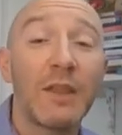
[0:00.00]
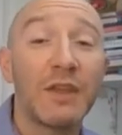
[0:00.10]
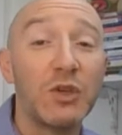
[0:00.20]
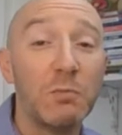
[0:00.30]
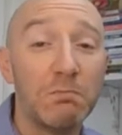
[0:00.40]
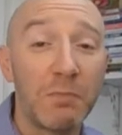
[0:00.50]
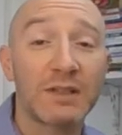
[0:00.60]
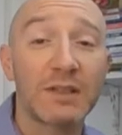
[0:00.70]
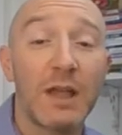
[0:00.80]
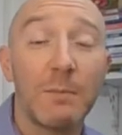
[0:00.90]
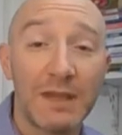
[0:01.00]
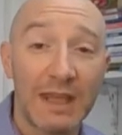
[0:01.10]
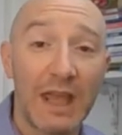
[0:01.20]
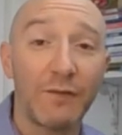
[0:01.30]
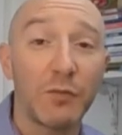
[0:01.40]
then you must be
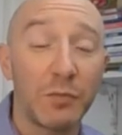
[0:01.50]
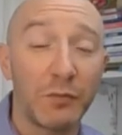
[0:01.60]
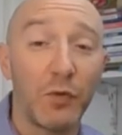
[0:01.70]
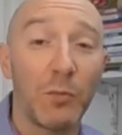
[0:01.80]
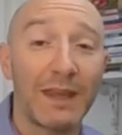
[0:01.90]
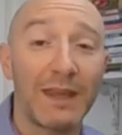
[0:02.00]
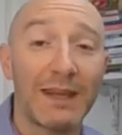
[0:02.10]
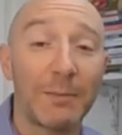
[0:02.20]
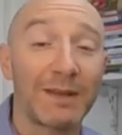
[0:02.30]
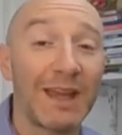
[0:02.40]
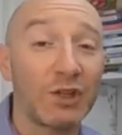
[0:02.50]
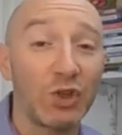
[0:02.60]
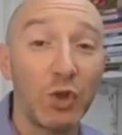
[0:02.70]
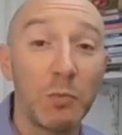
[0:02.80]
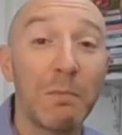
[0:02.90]
careful before making an
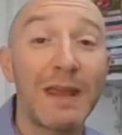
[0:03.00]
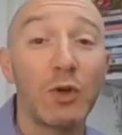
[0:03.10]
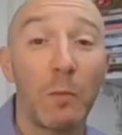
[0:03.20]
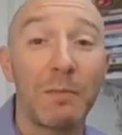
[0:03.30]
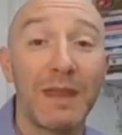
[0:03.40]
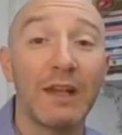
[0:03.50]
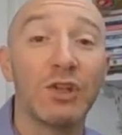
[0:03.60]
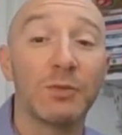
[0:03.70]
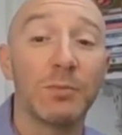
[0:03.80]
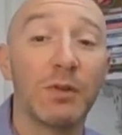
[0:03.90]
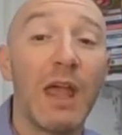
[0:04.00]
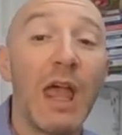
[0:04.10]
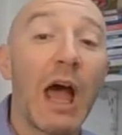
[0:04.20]
application. You may not be eligible.